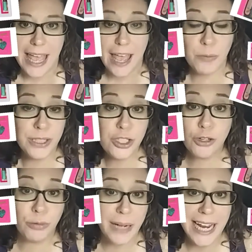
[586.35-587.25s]
What's
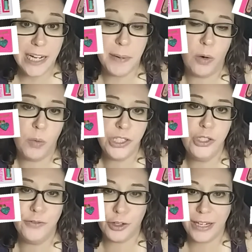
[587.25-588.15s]
great about once
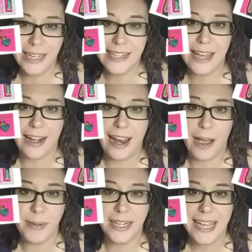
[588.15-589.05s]
you've created that
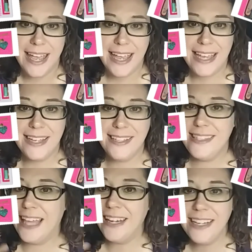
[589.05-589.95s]
habit is
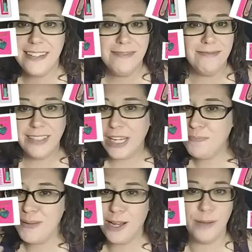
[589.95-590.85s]
then
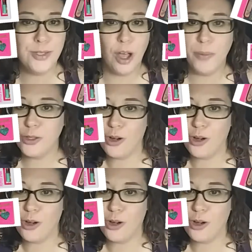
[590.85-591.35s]
it becomes almost